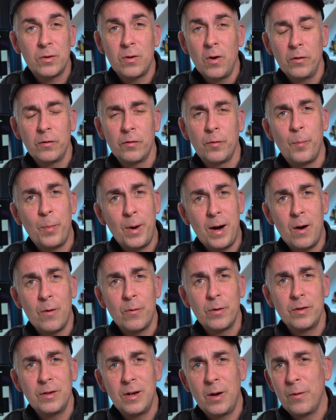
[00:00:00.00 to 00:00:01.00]
Gauntlet of
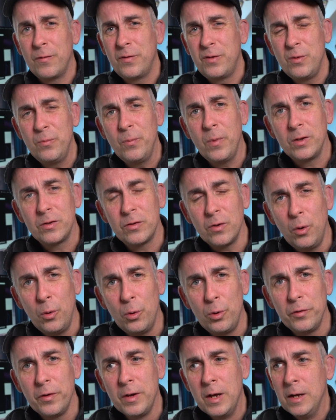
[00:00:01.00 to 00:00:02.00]
Power is now a few months
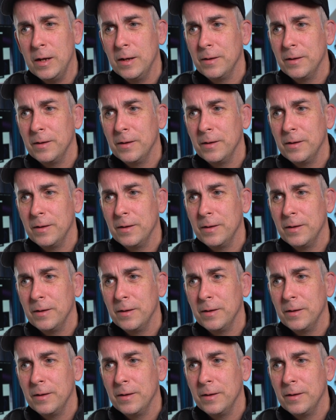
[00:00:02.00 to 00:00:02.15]
old.